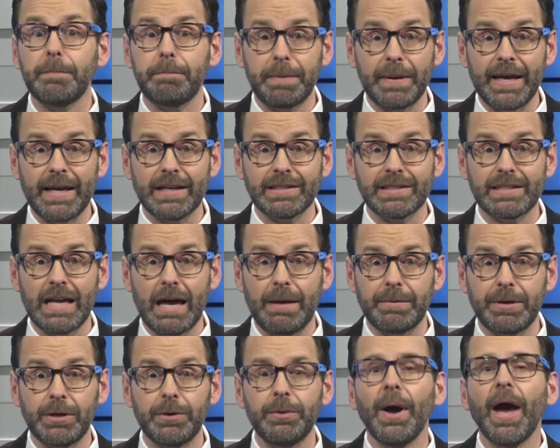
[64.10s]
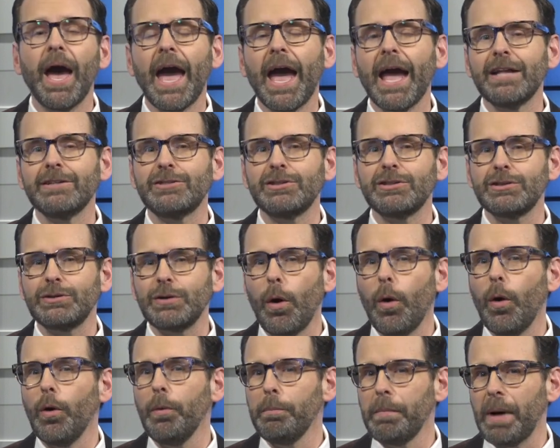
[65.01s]
PSW and
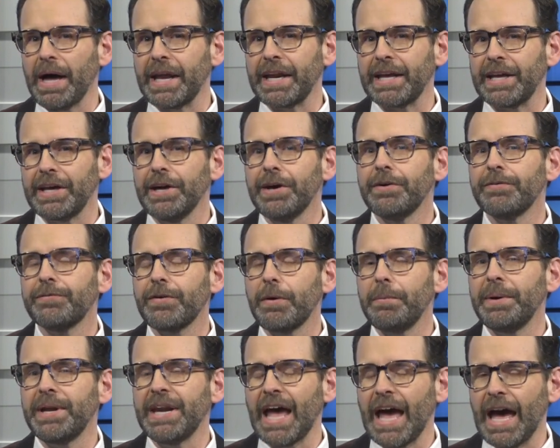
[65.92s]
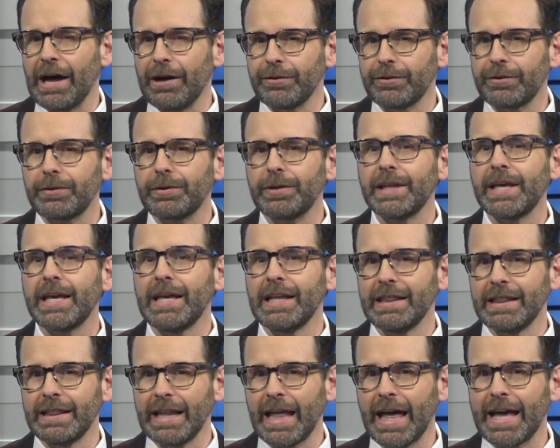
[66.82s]
stole money from an elderly
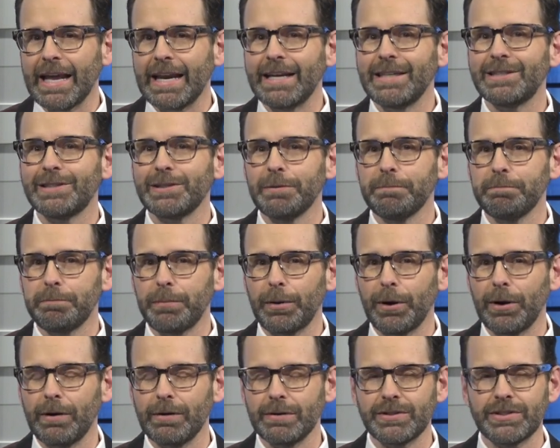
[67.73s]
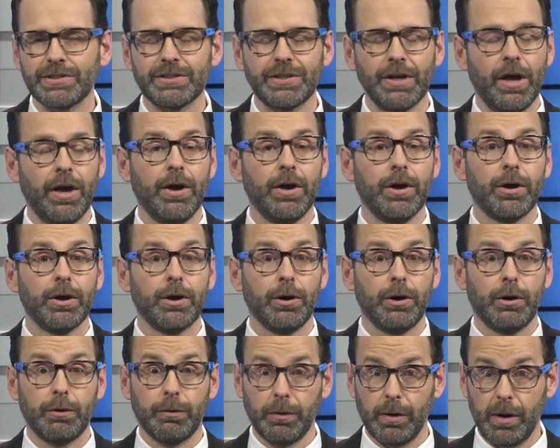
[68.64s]
lady's purse.
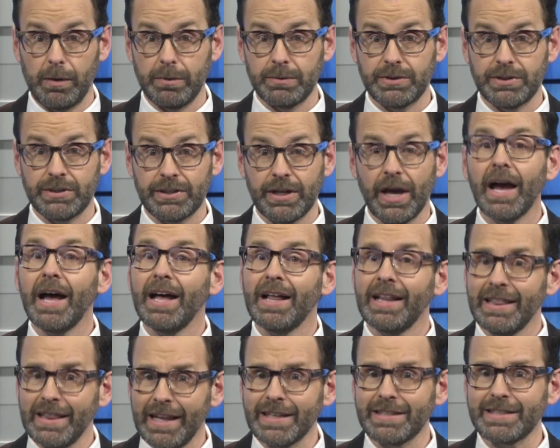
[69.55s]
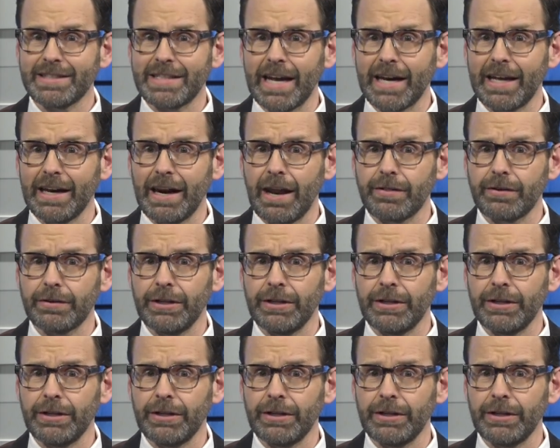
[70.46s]
Gross. Let's take another